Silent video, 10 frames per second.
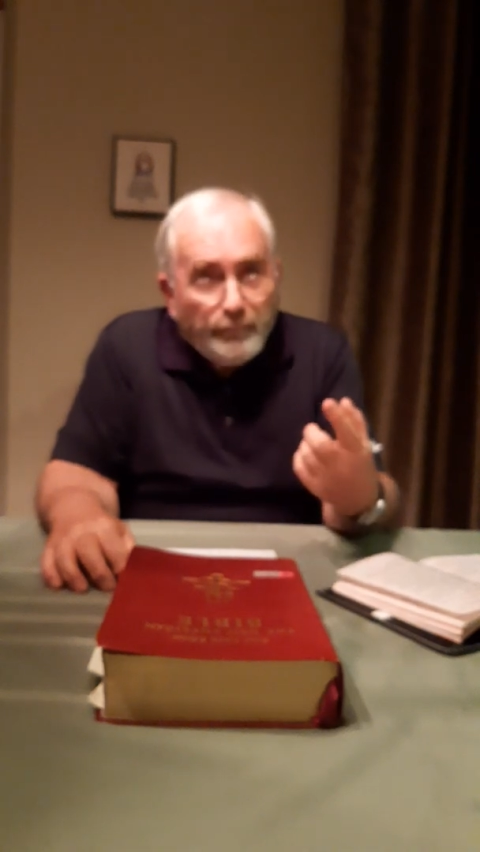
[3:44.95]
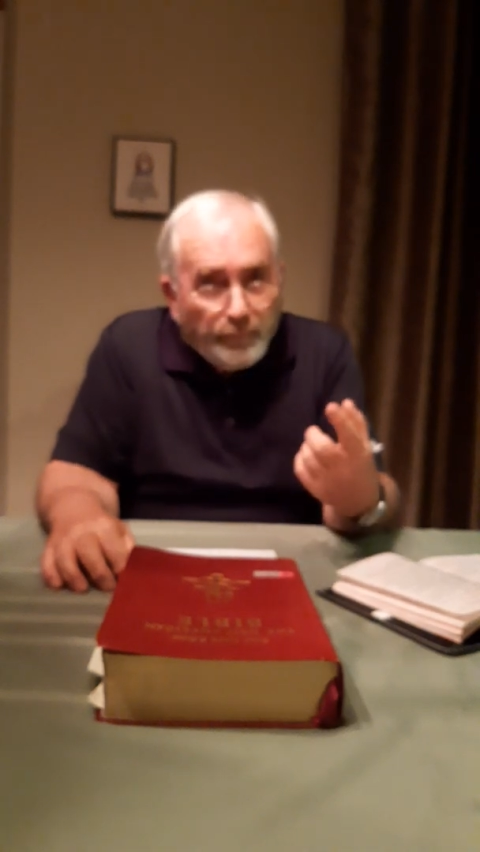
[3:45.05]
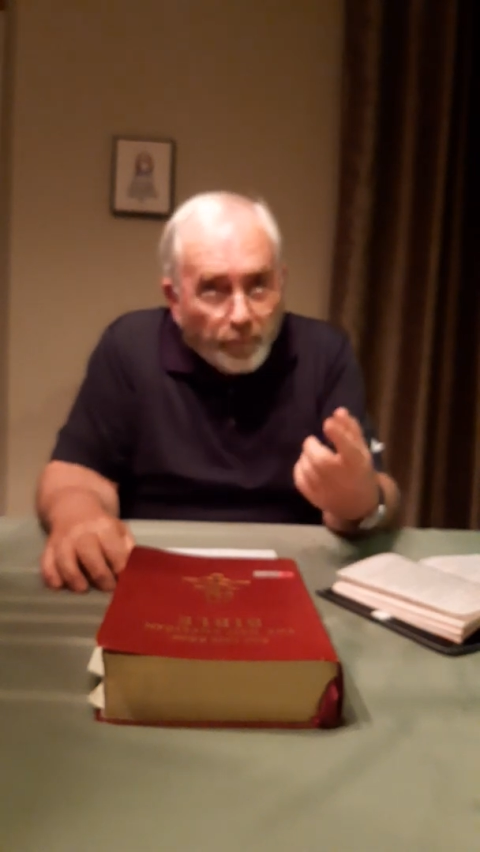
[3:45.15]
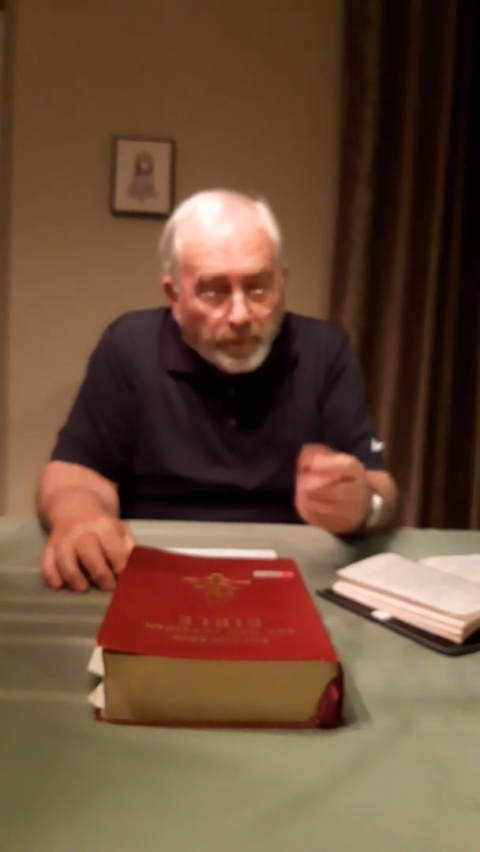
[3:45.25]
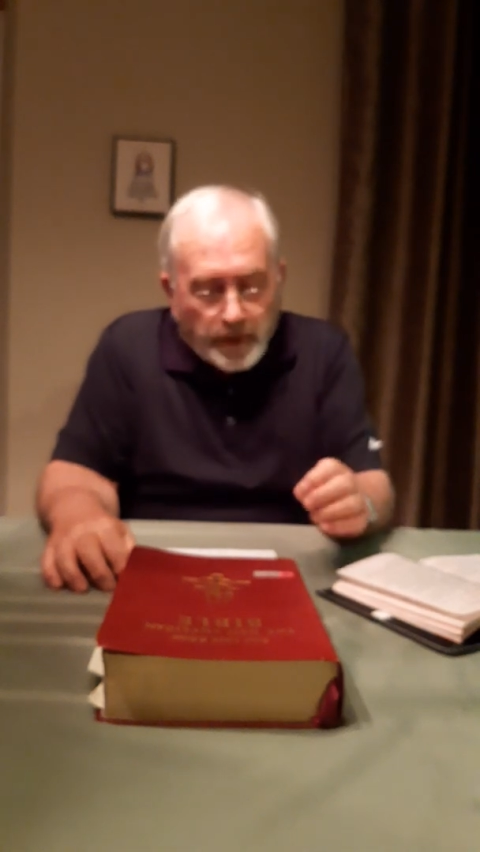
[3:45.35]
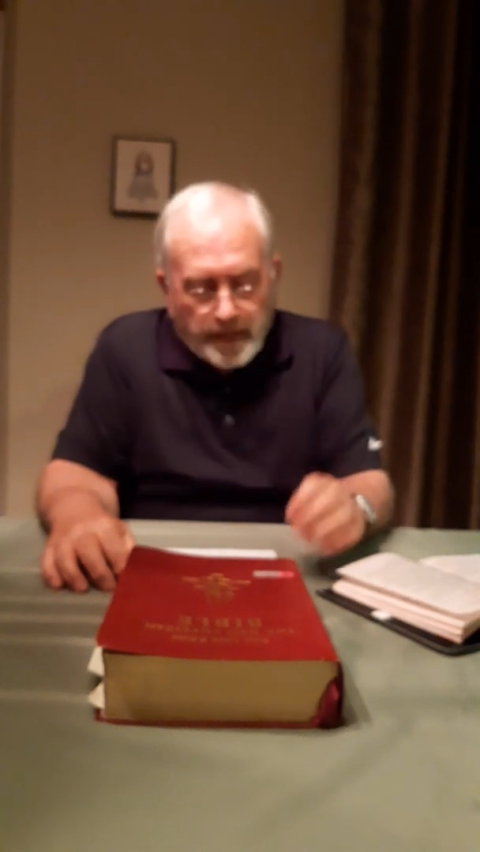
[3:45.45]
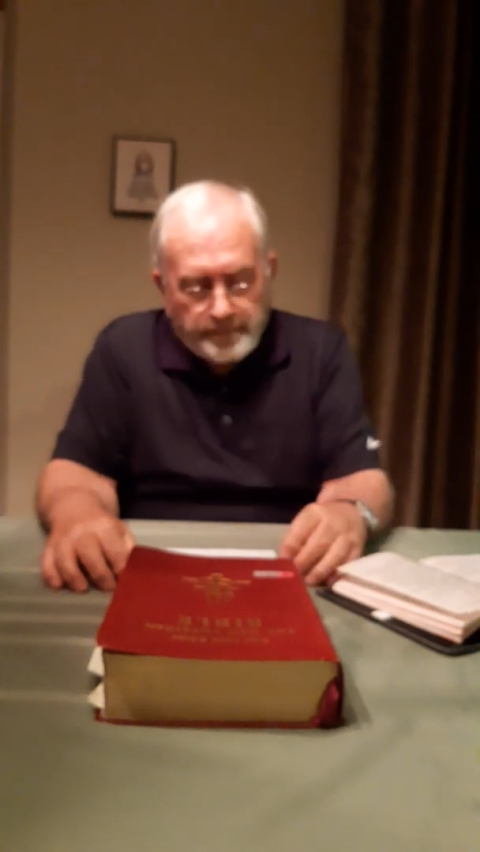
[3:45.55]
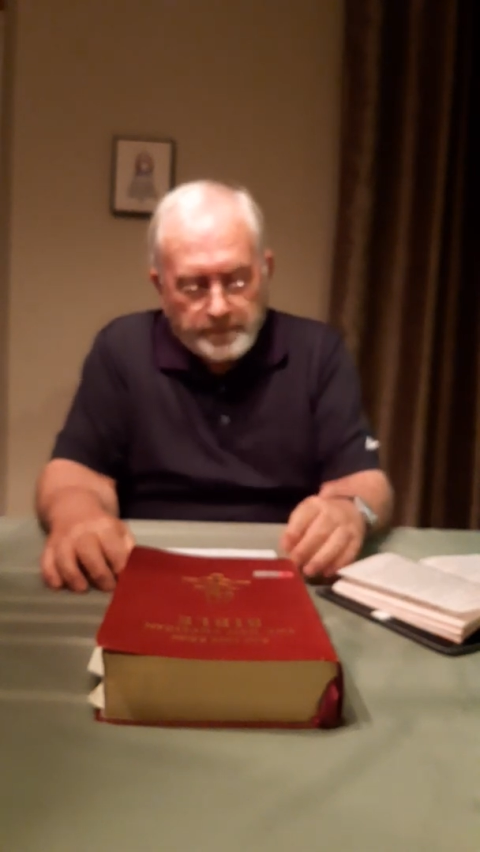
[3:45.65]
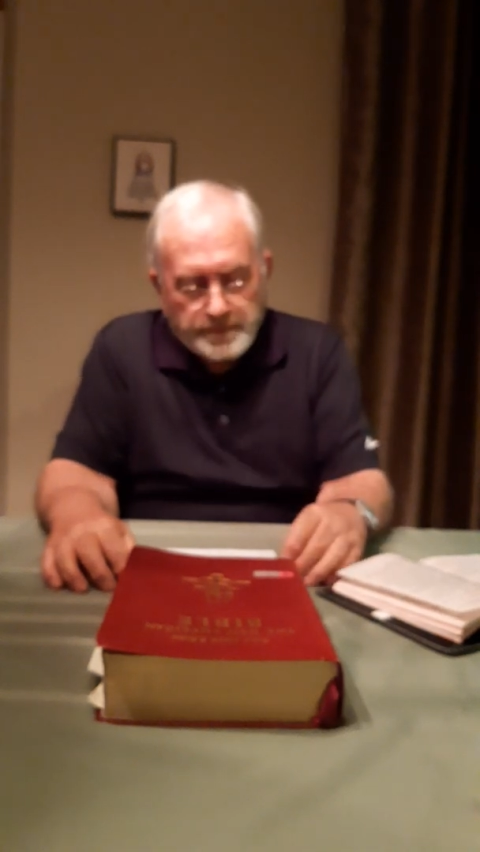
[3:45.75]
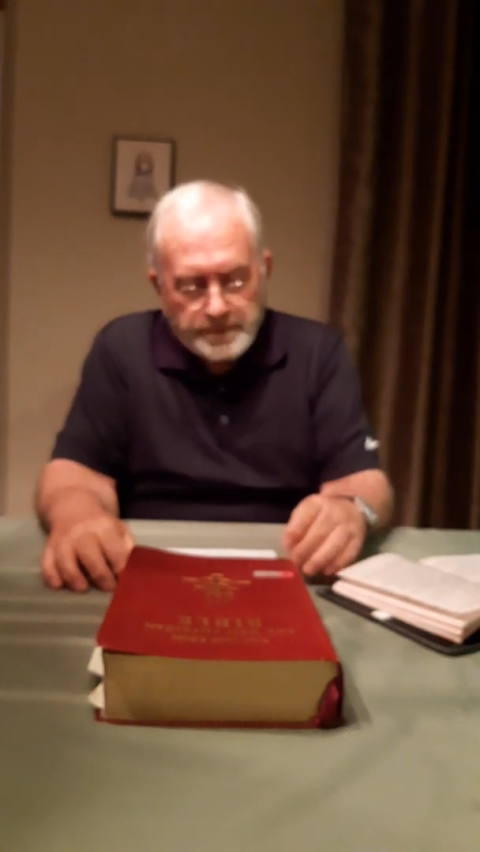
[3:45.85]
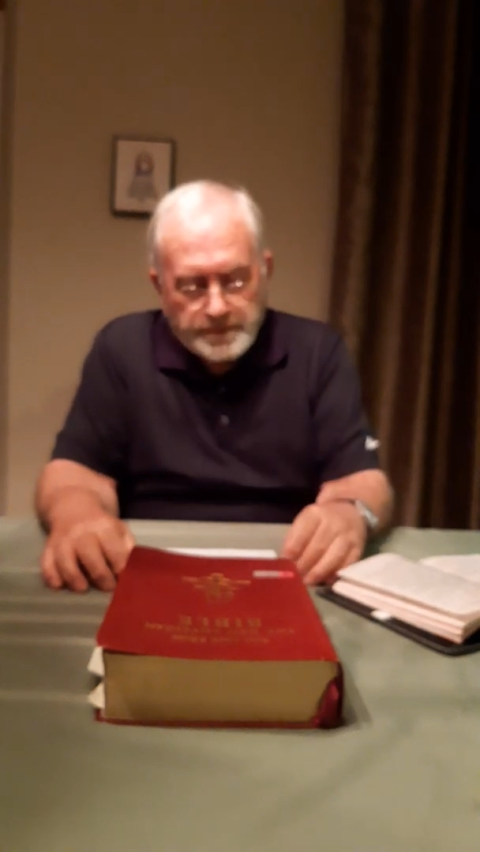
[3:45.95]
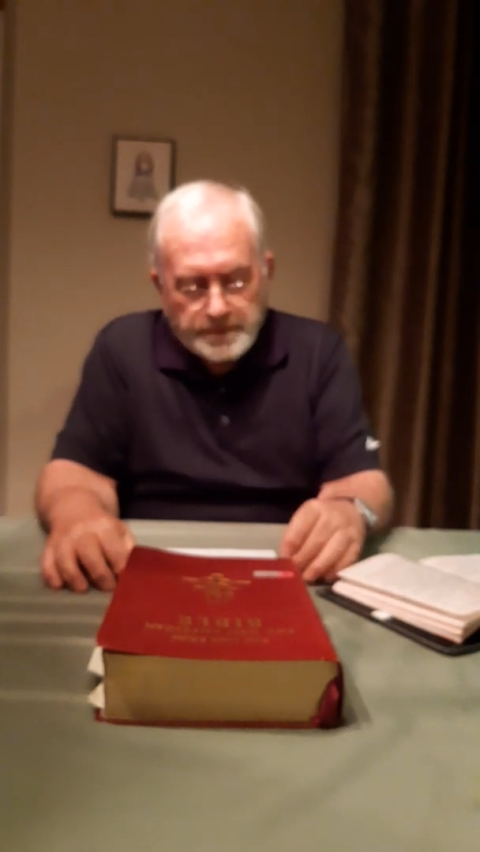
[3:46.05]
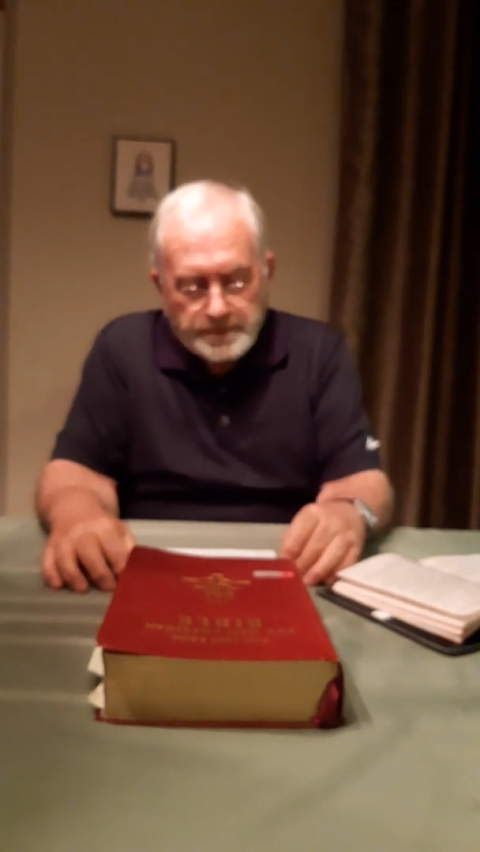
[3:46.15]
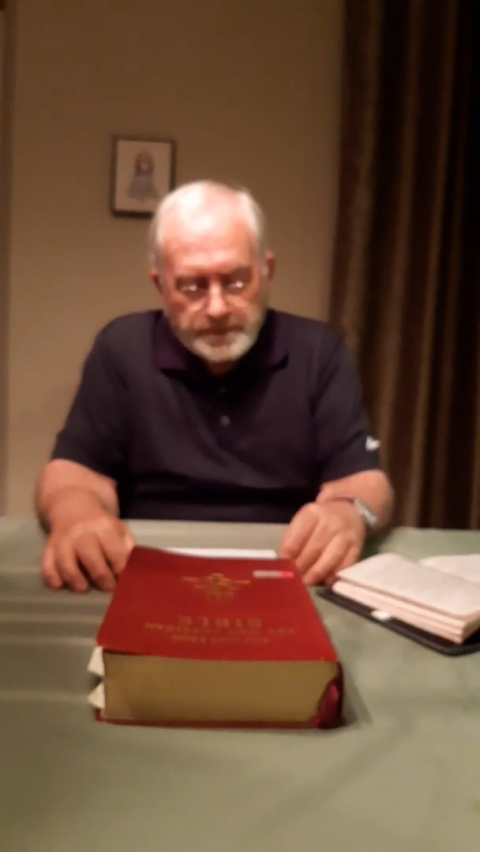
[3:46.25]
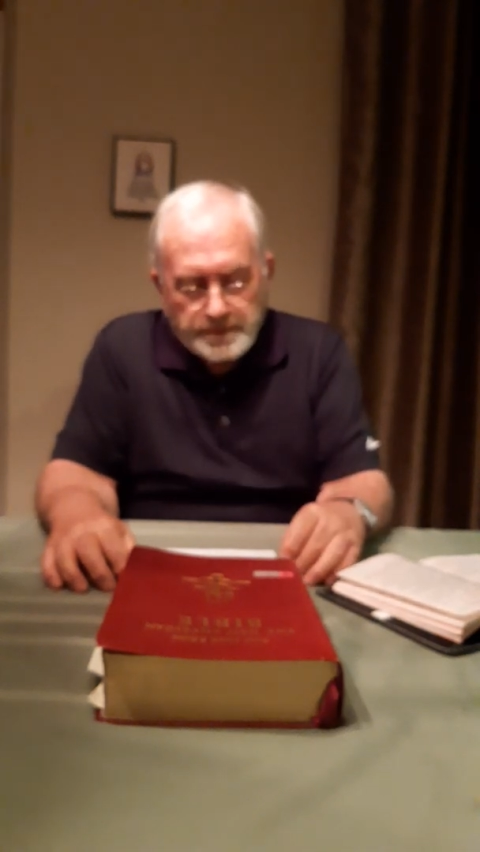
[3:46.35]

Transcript: for others.